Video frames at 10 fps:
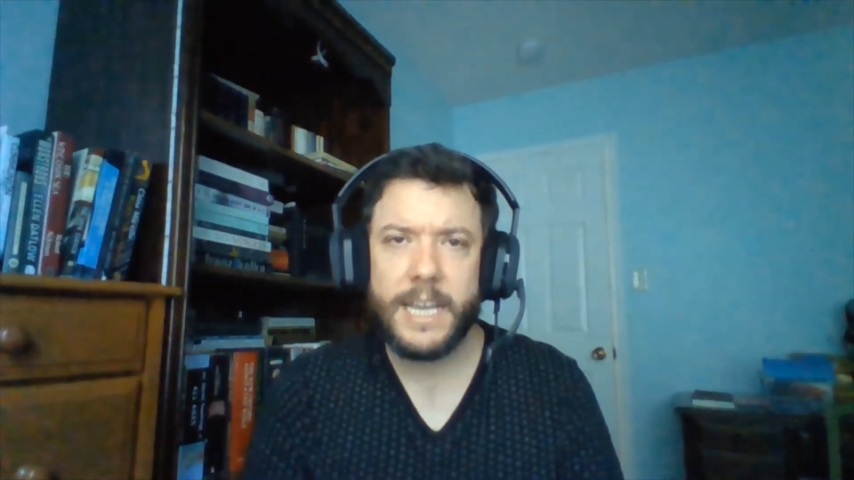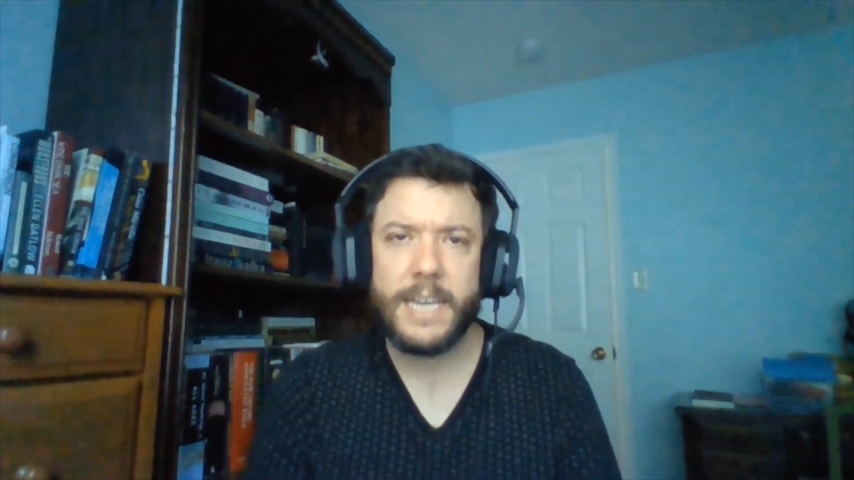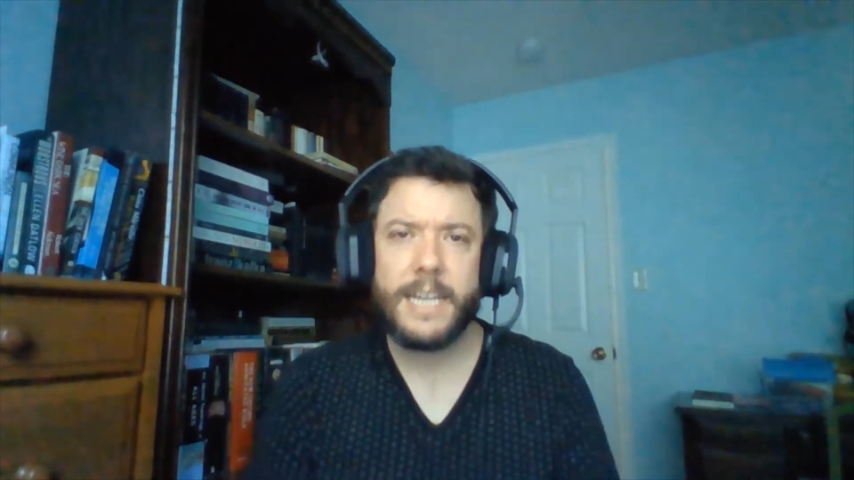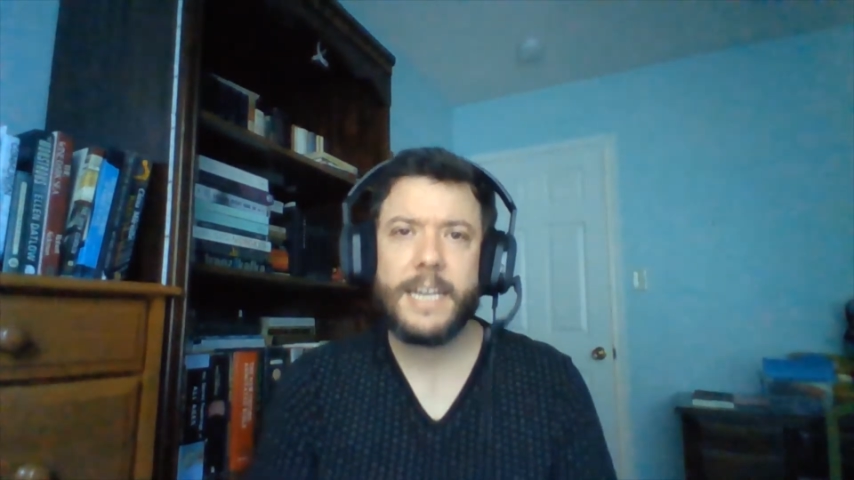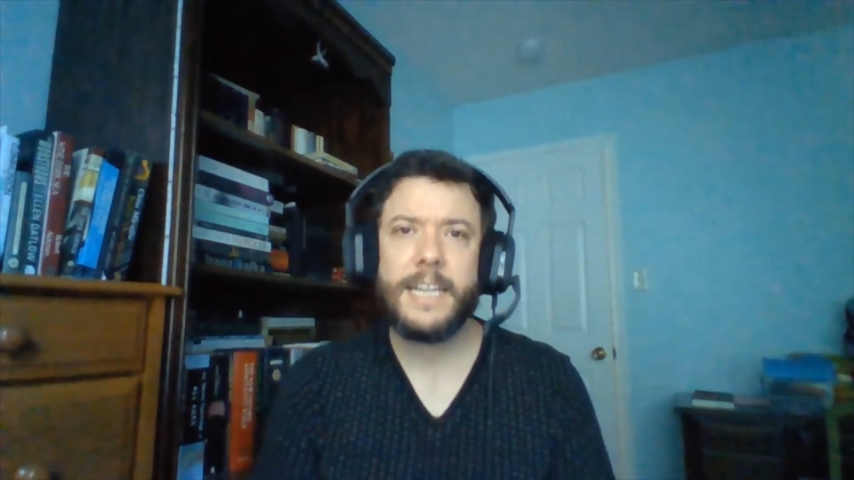
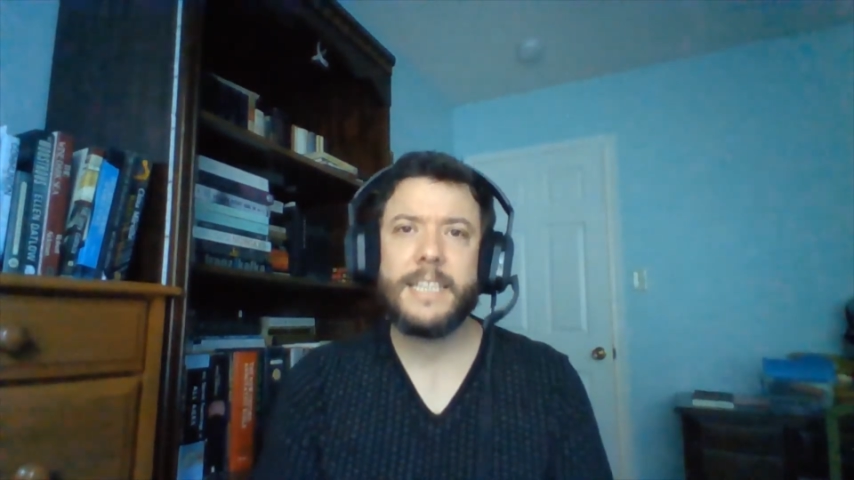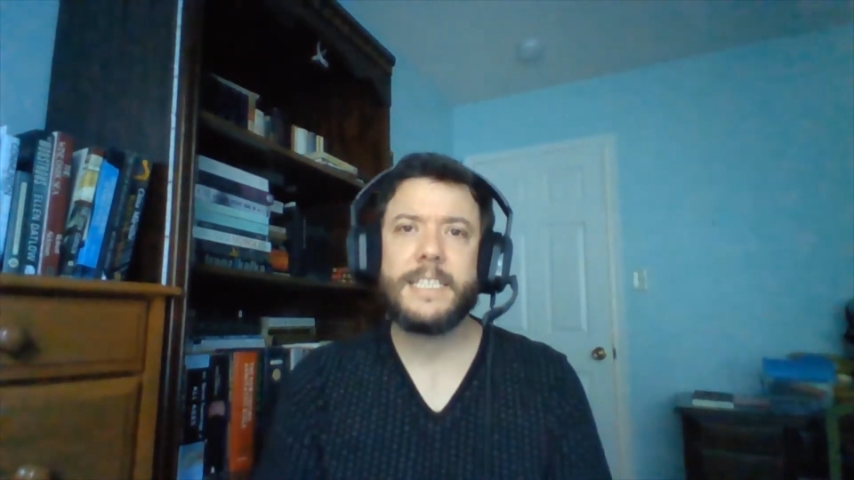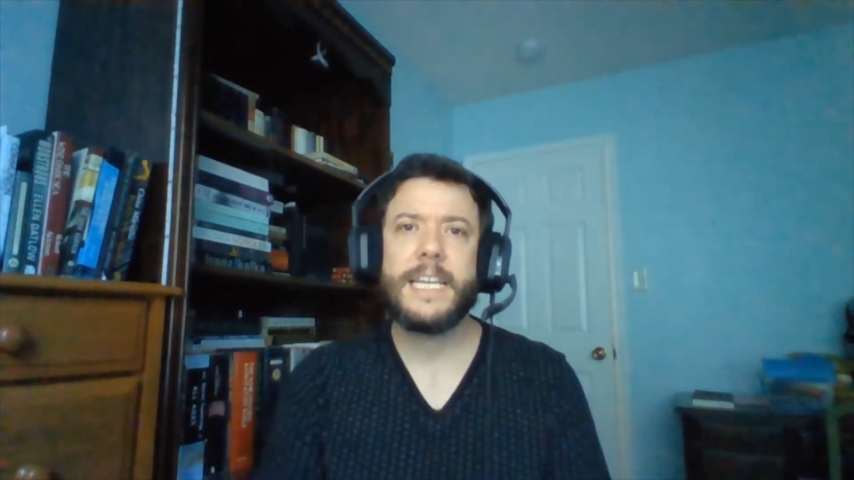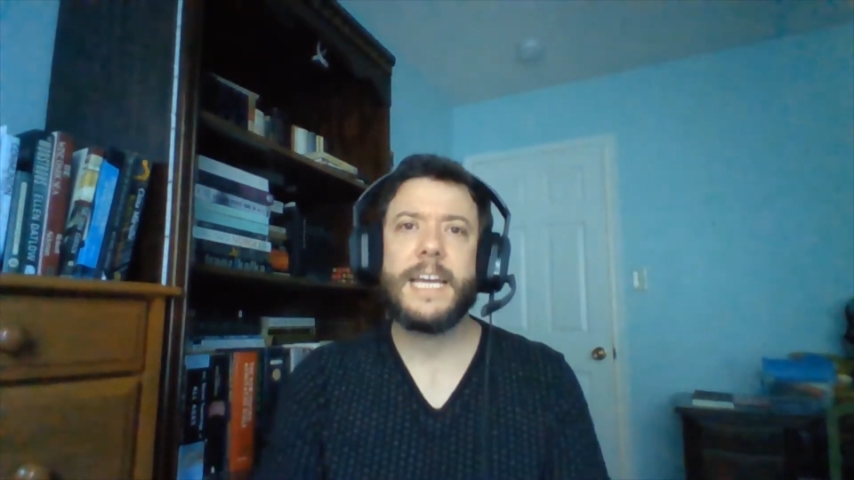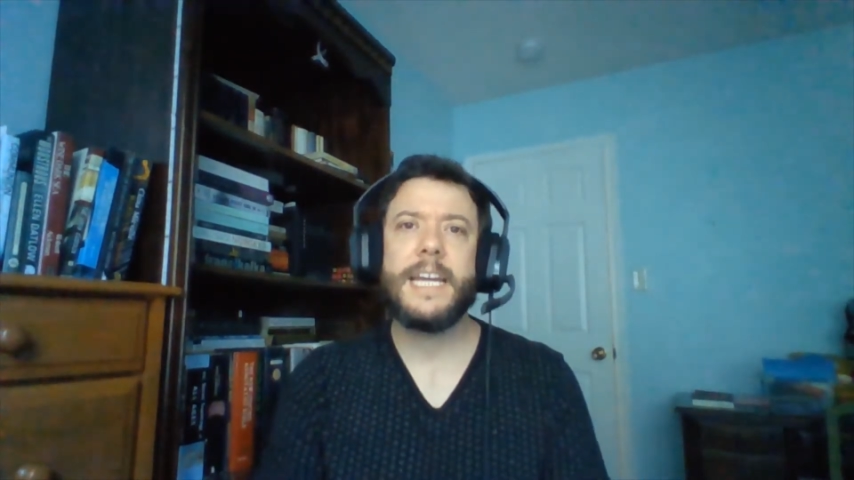and it
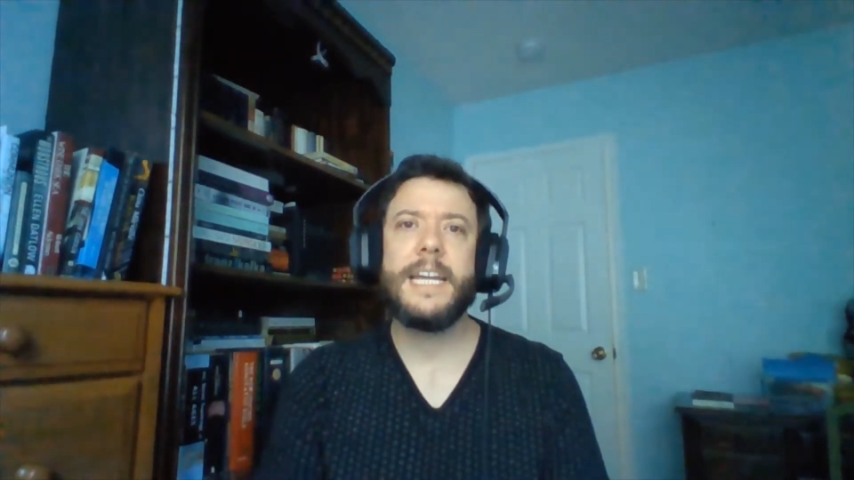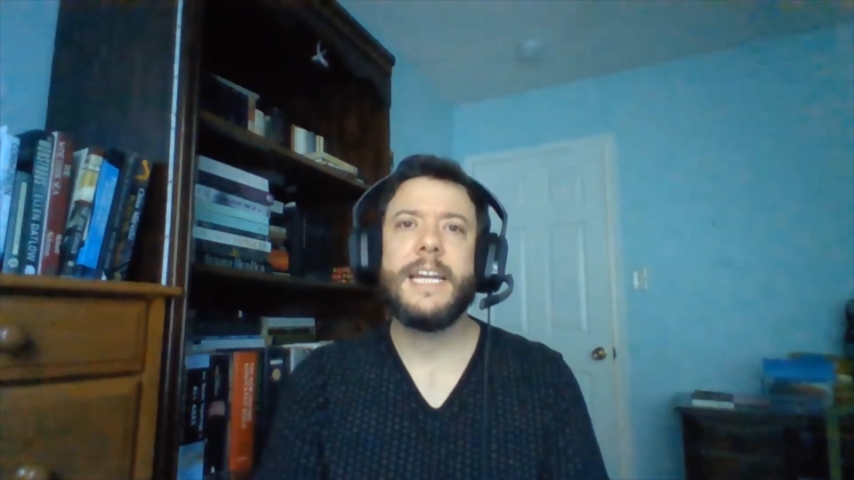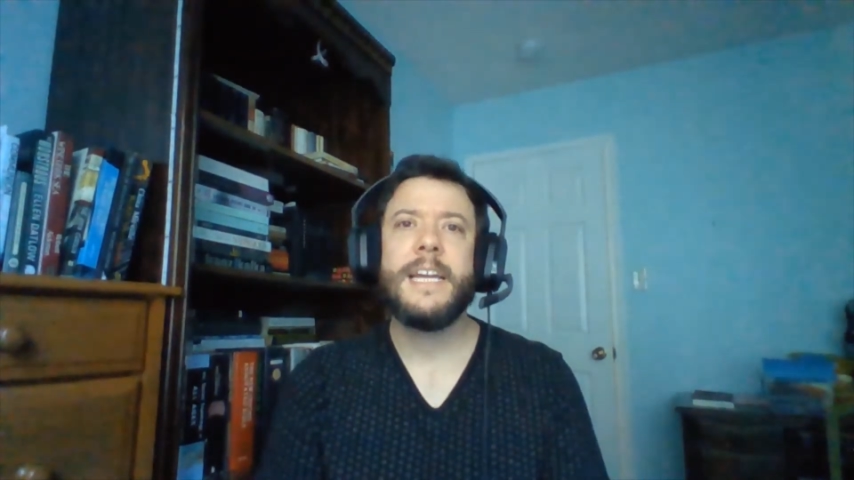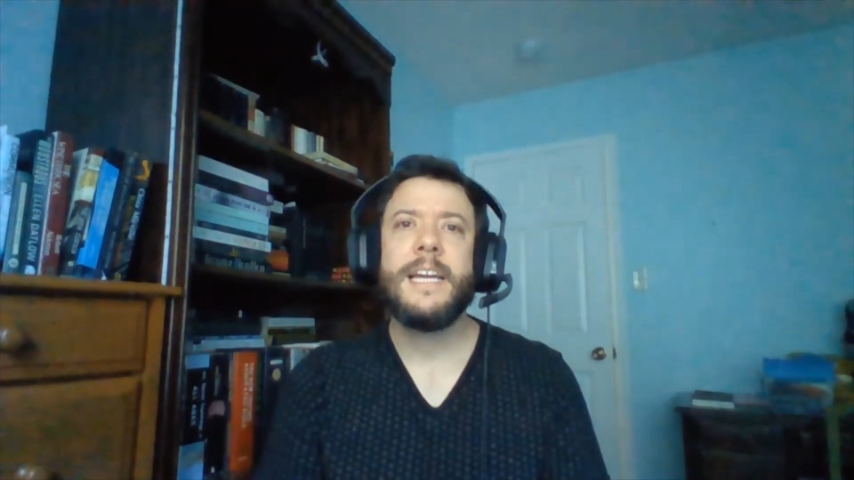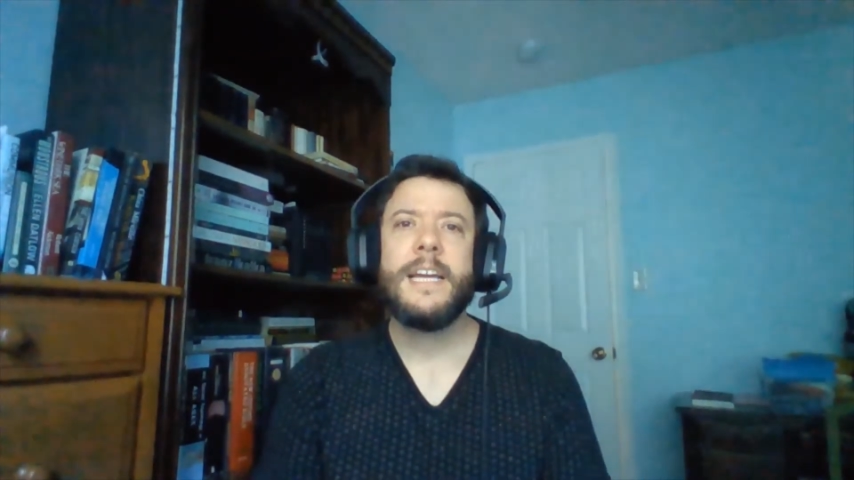is a